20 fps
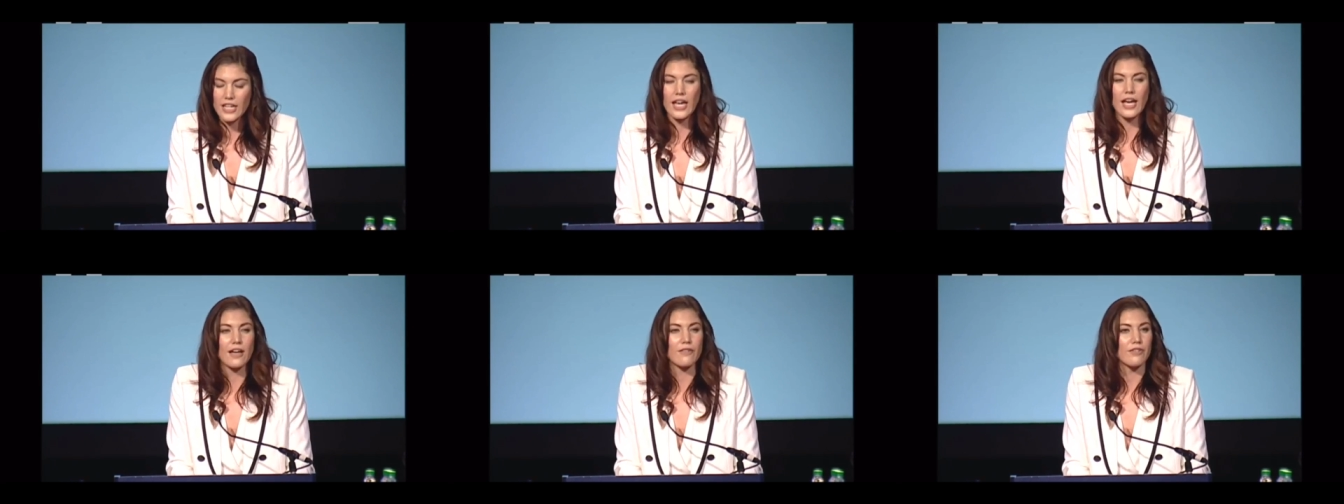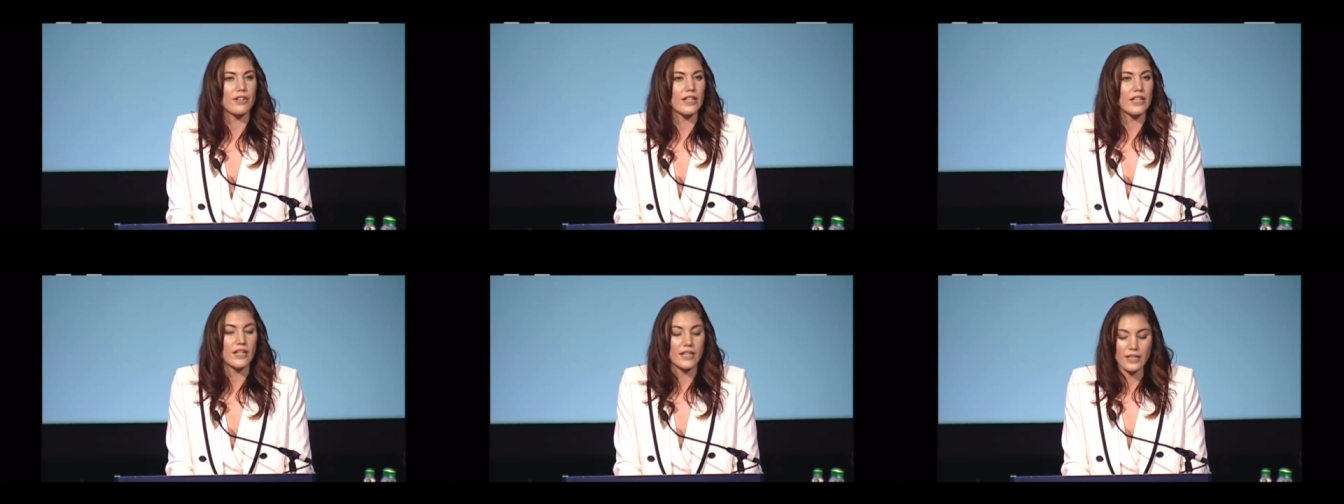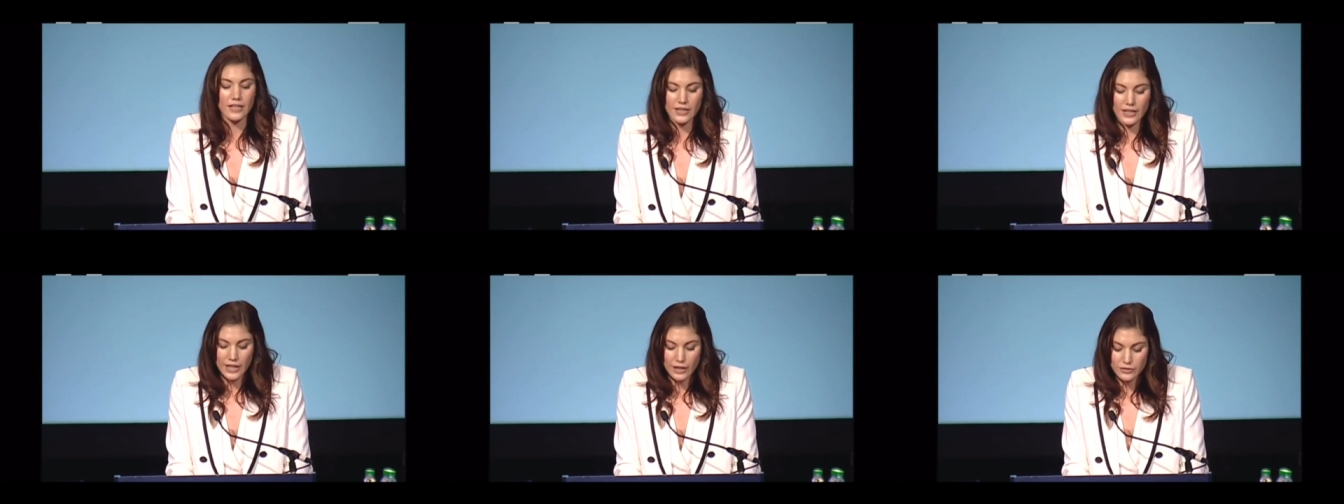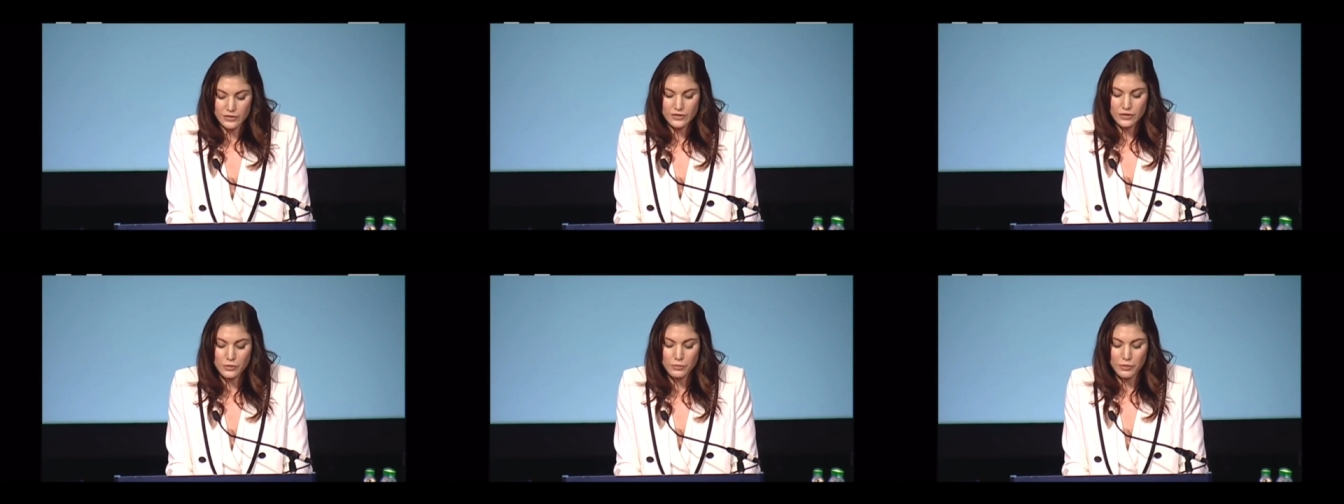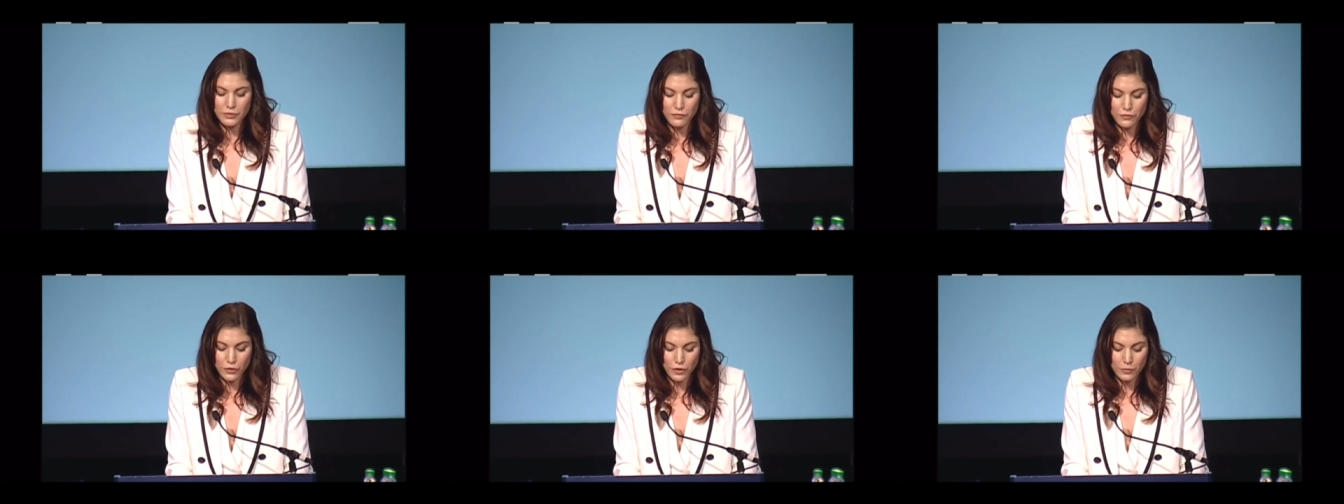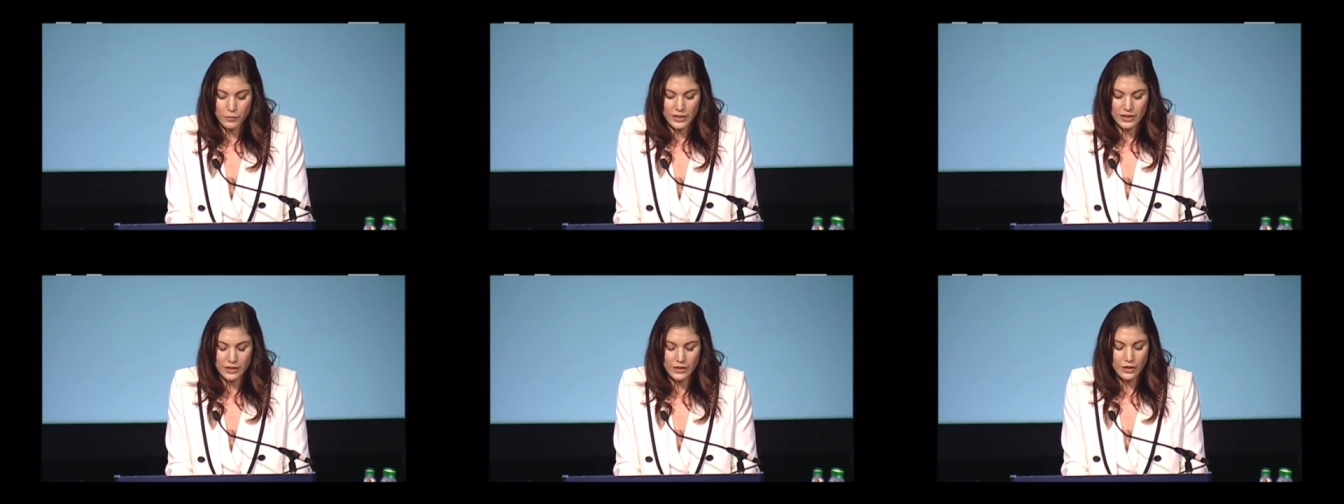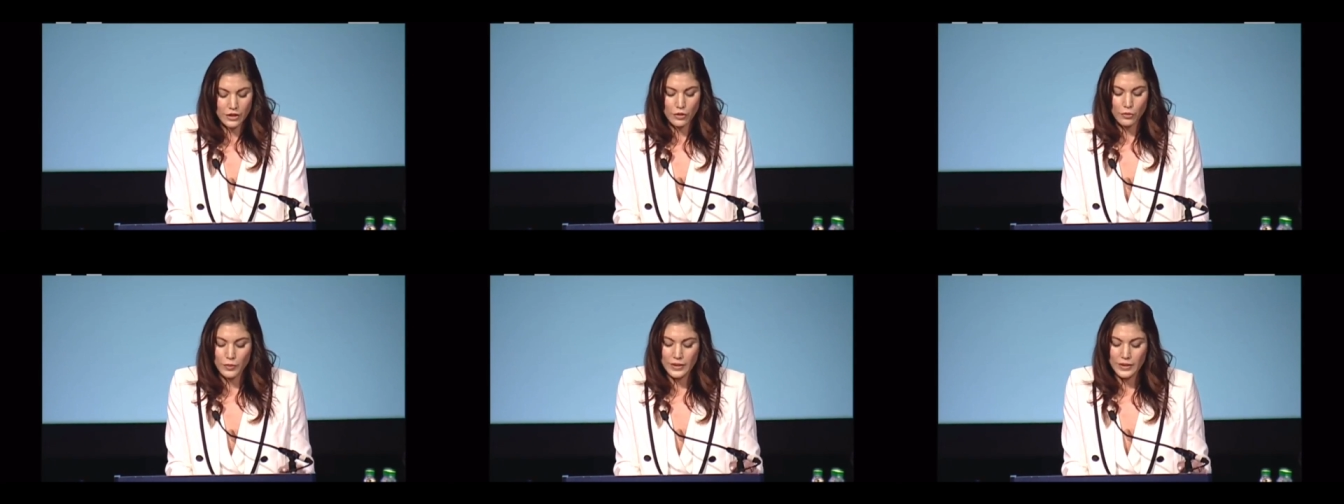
to every council before me.